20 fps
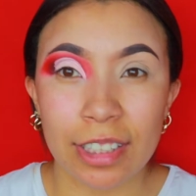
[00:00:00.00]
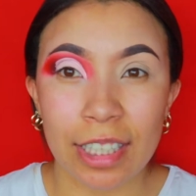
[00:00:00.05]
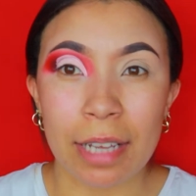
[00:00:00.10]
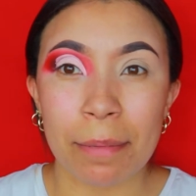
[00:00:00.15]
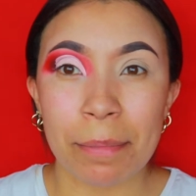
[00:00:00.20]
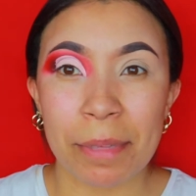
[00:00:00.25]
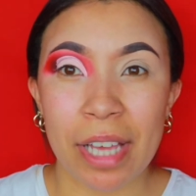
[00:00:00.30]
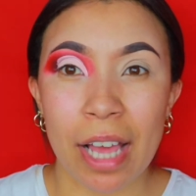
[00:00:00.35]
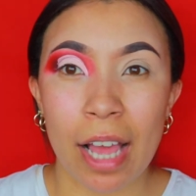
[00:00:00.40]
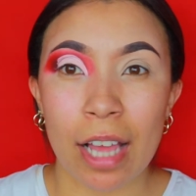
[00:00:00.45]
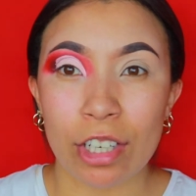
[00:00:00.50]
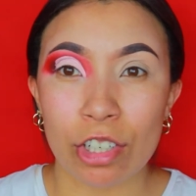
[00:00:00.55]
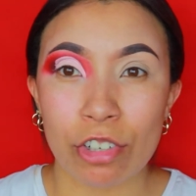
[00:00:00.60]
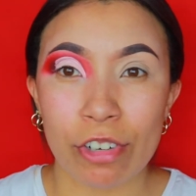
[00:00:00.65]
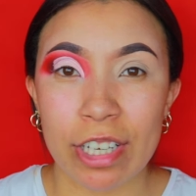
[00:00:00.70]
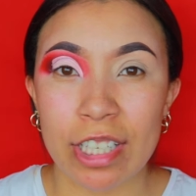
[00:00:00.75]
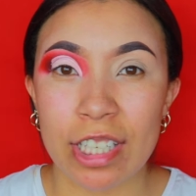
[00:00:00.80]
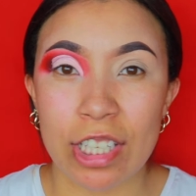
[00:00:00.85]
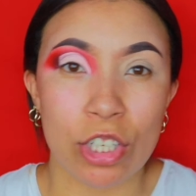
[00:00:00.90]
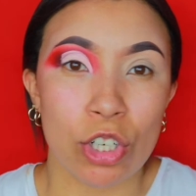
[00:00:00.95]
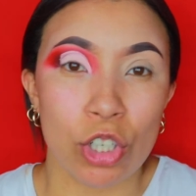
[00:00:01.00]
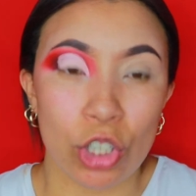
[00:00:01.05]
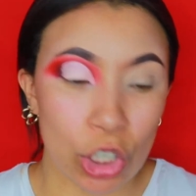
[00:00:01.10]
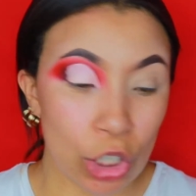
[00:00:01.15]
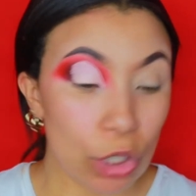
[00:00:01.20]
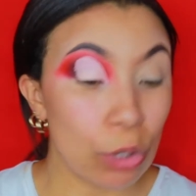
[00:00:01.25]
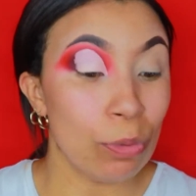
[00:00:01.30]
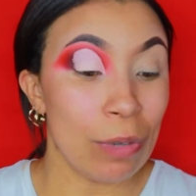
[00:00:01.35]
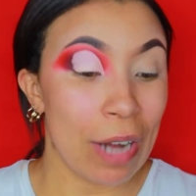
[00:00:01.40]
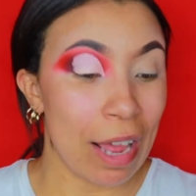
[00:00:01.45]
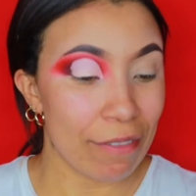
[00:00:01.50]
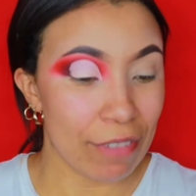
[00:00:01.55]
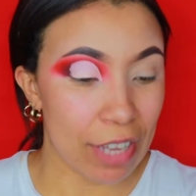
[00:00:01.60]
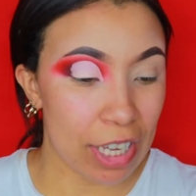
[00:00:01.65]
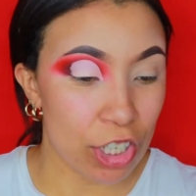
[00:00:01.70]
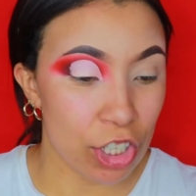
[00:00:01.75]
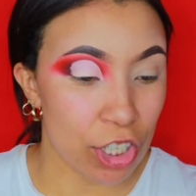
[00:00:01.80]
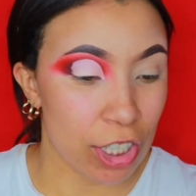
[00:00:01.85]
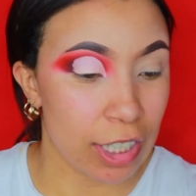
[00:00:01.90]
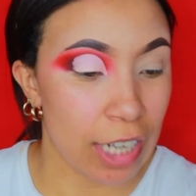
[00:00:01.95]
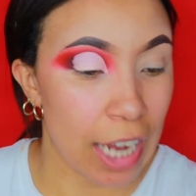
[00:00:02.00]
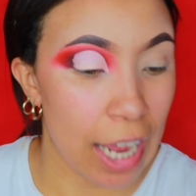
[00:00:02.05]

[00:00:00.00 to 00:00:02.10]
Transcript: now my cut crease is looking all lavish and